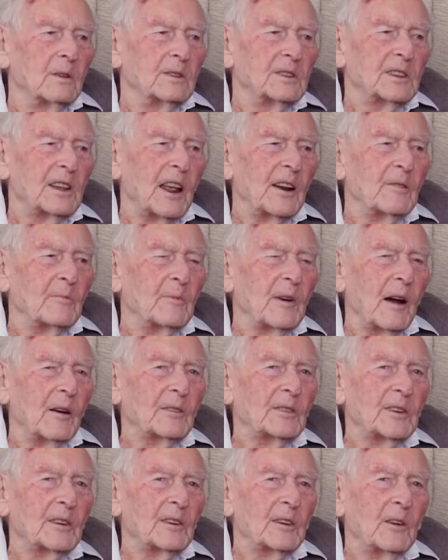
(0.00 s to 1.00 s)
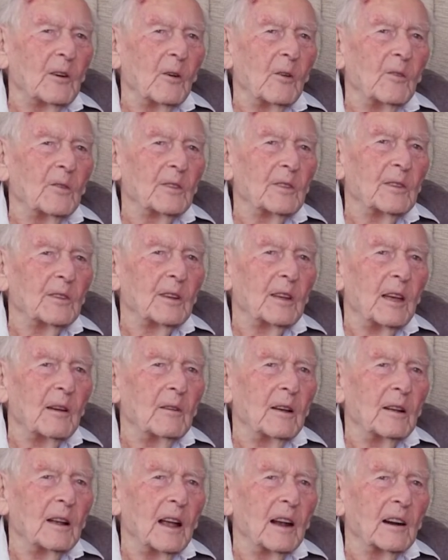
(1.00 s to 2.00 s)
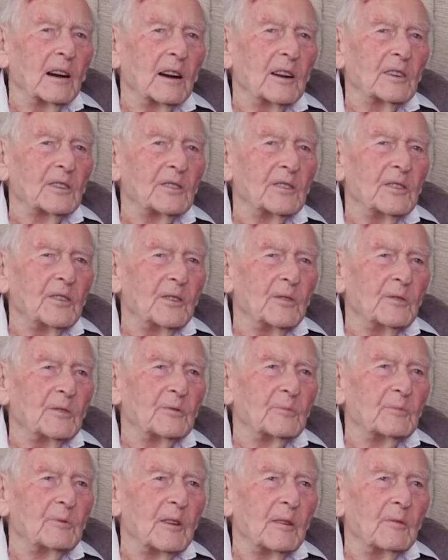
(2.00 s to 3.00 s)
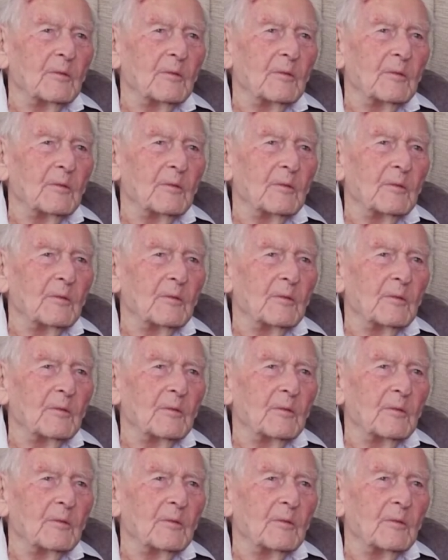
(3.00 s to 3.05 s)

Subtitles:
said about it over the English news